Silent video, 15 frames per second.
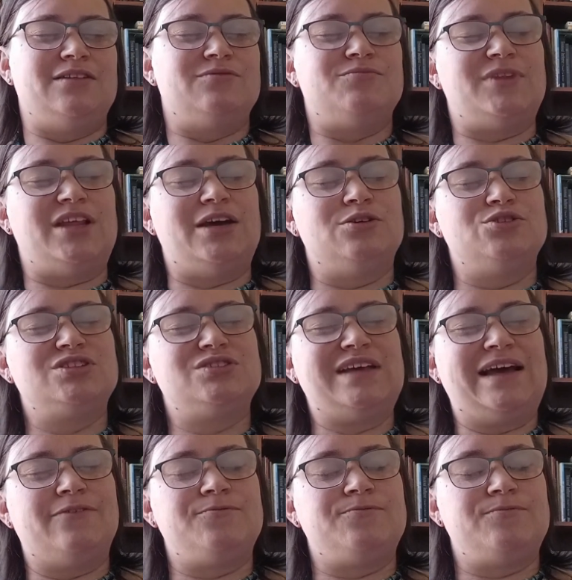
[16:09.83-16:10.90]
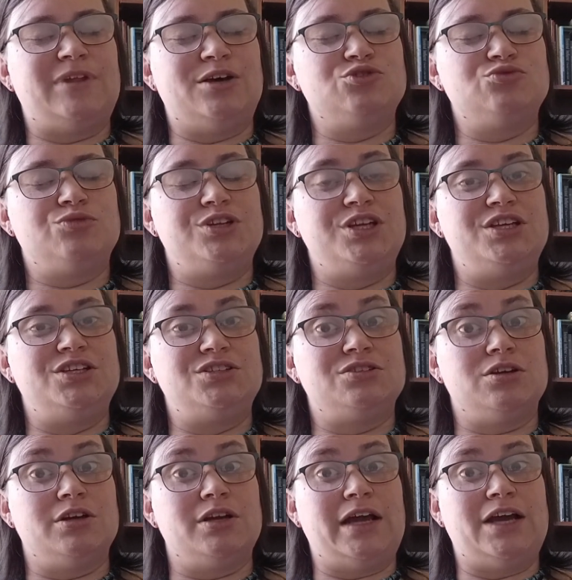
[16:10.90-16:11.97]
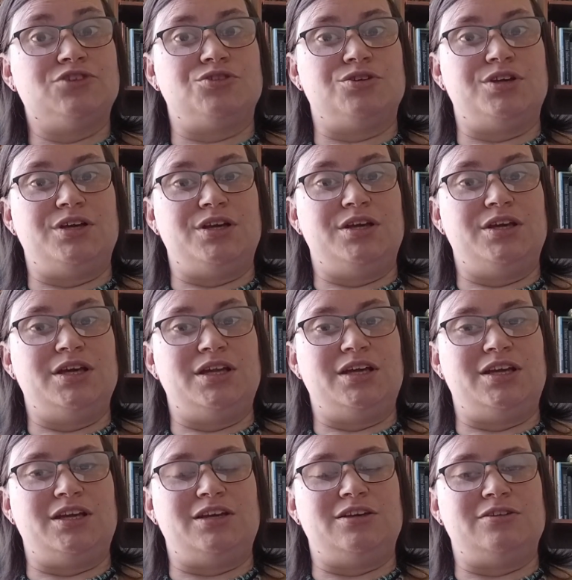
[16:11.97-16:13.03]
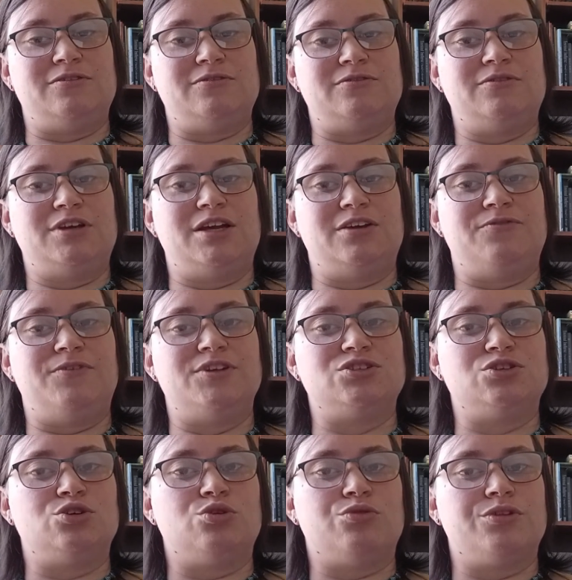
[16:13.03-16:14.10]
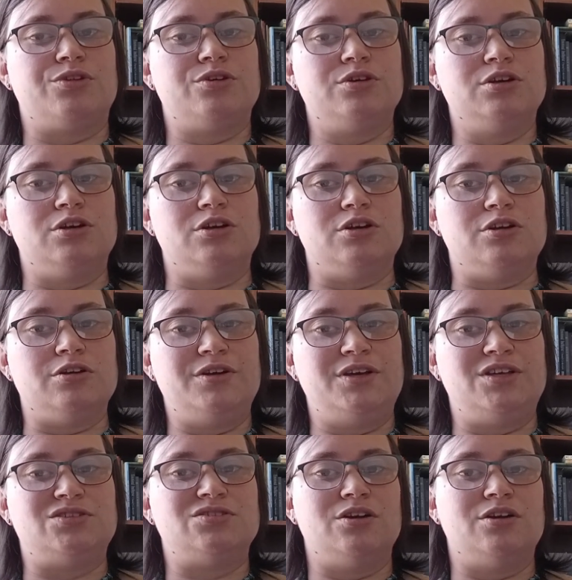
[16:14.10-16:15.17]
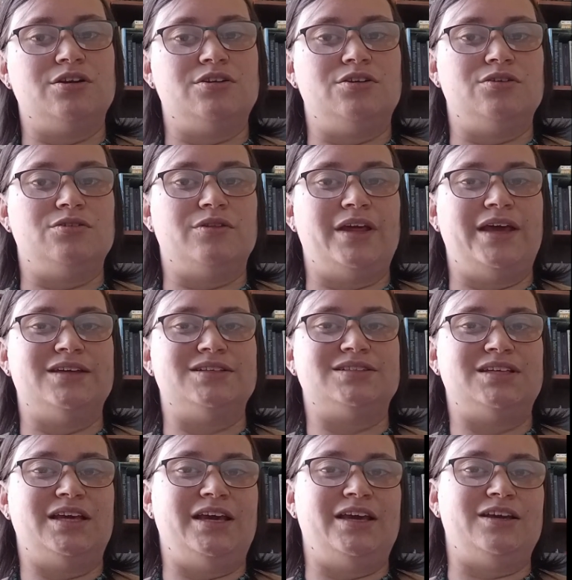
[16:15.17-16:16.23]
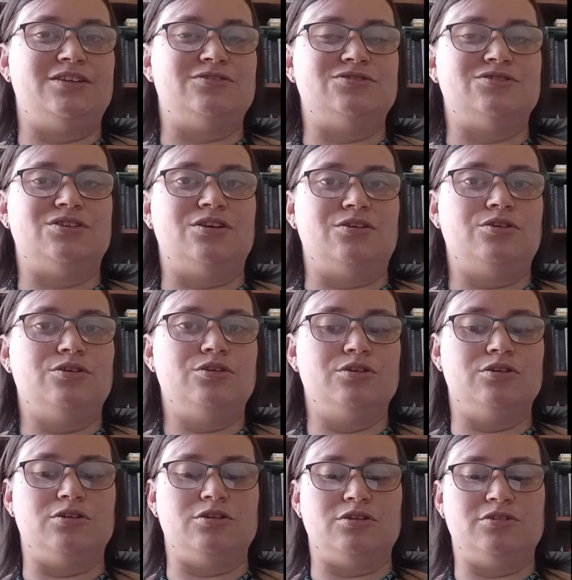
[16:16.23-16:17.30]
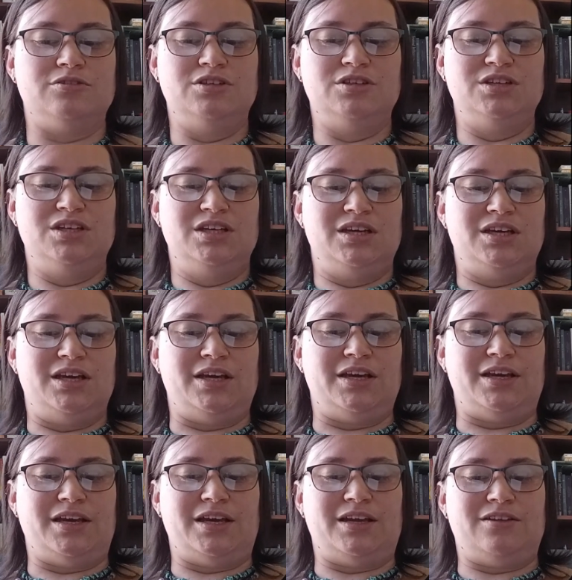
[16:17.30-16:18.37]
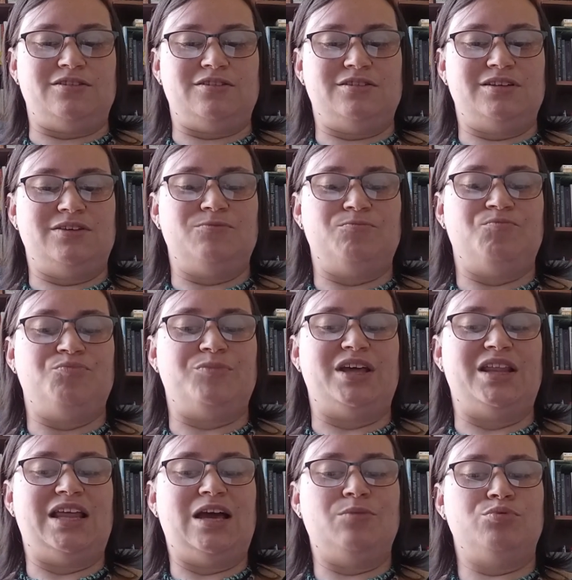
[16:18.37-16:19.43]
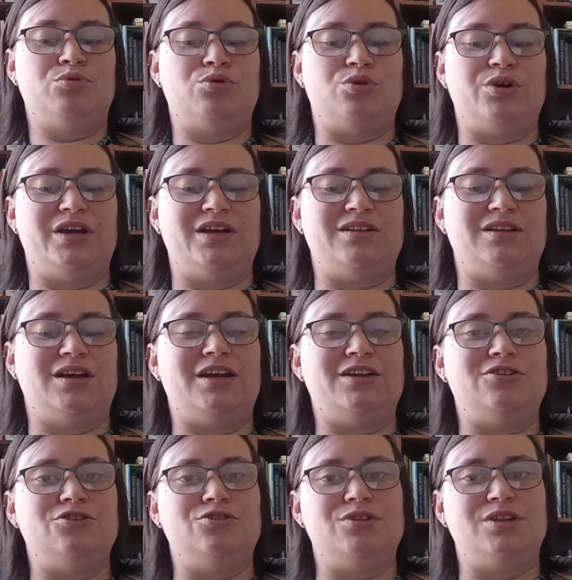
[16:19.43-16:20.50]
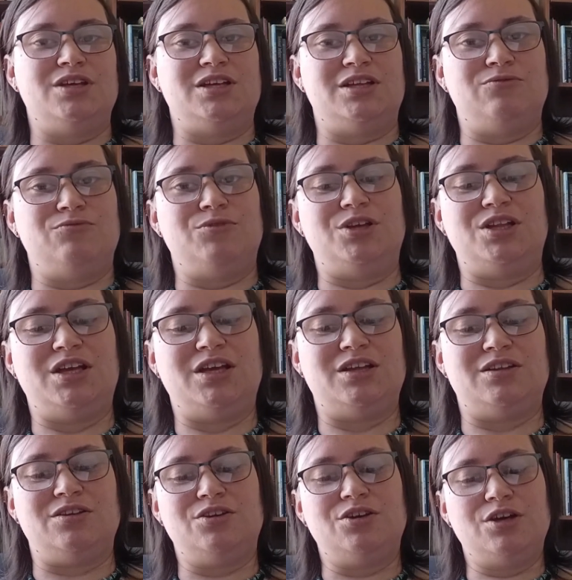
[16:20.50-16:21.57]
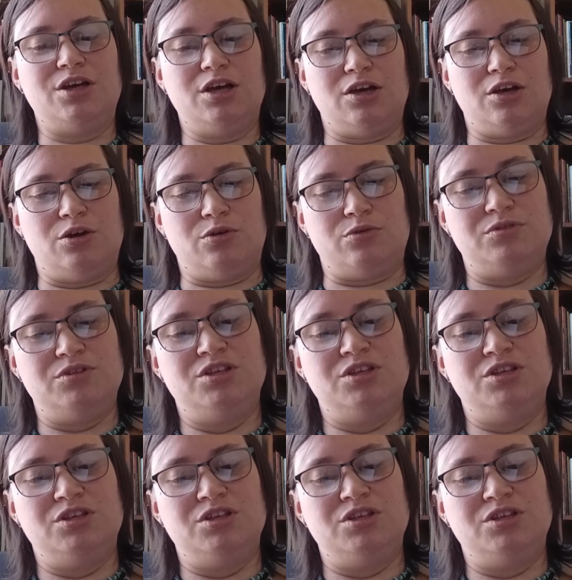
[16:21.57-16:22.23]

that was after, that was when he started actually getting kind of physical with her. He started to lay his hands on her. And by that point, I knew that we needed to go,